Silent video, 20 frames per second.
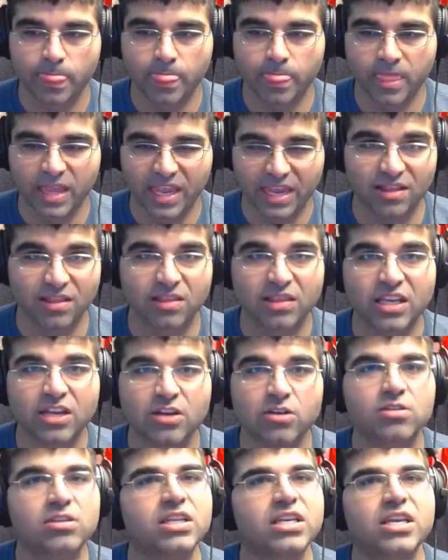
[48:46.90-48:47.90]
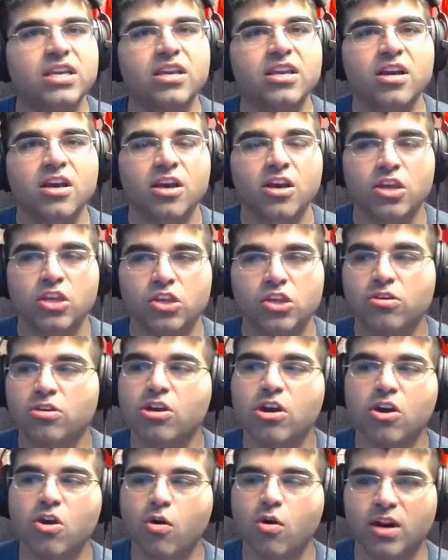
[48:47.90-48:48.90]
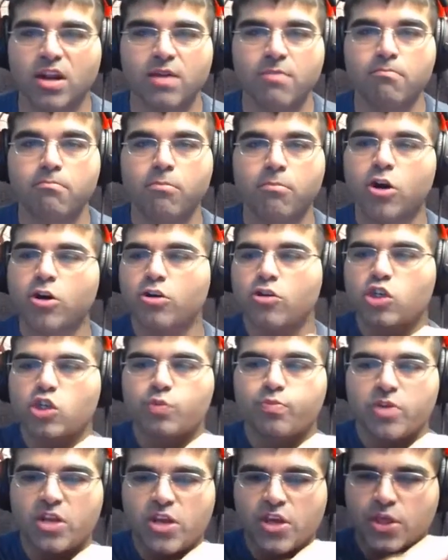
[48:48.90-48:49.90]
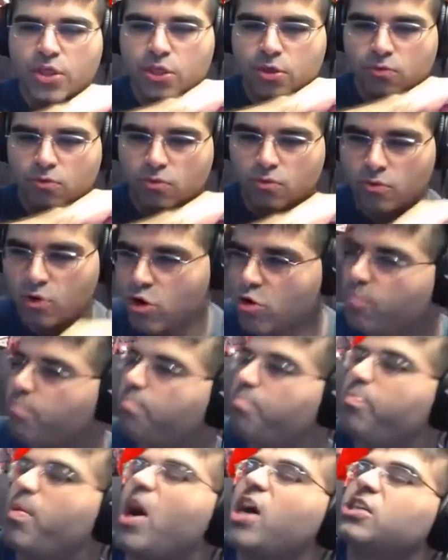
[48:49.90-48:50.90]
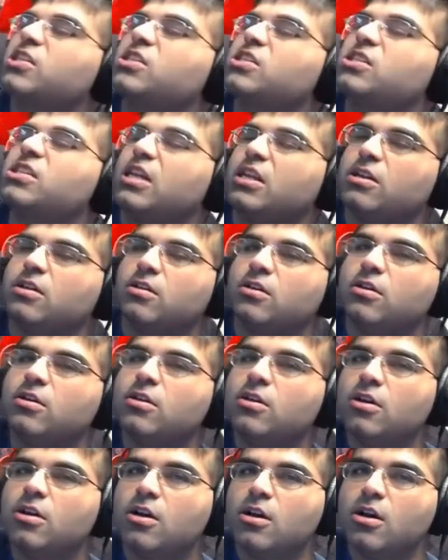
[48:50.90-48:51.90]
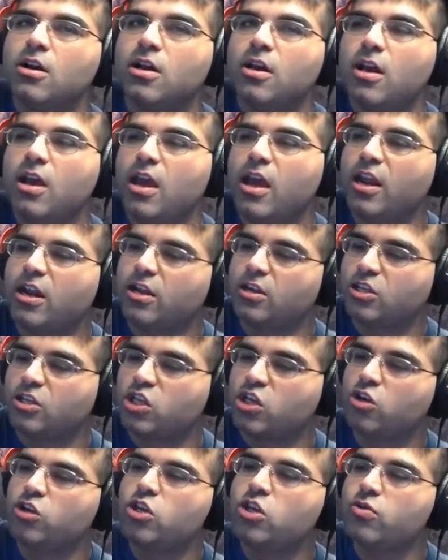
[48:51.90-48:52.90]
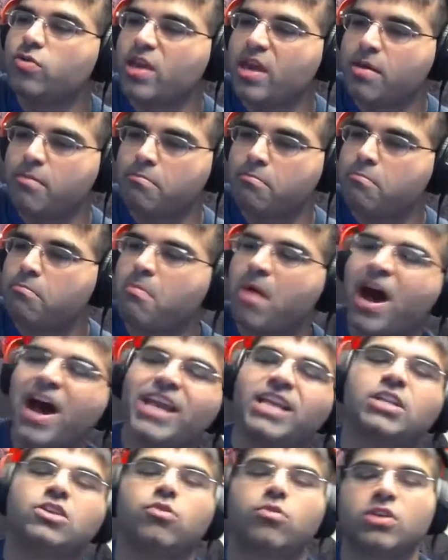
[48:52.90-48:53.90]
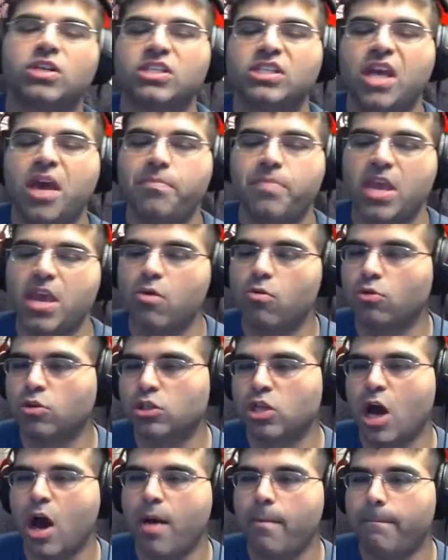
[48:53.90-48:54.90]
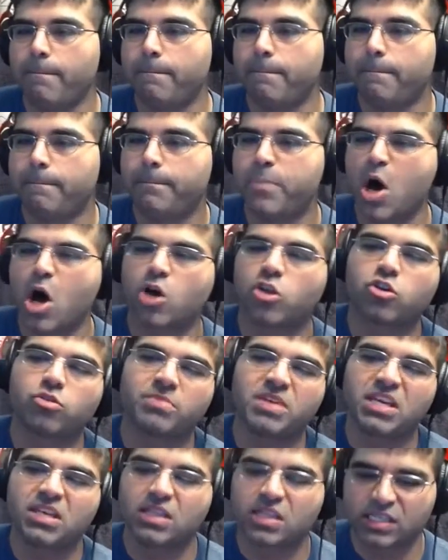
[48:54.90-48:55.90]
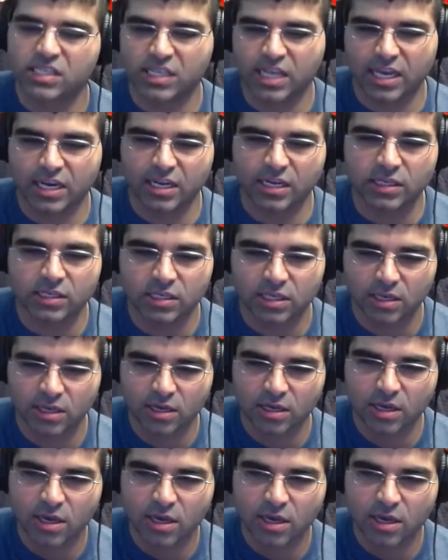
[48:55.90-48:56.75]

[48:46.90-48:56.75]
Like, literally, you could go on a murder spree through Boston, and until you hit my doorstep, it will not bother me in the slightest.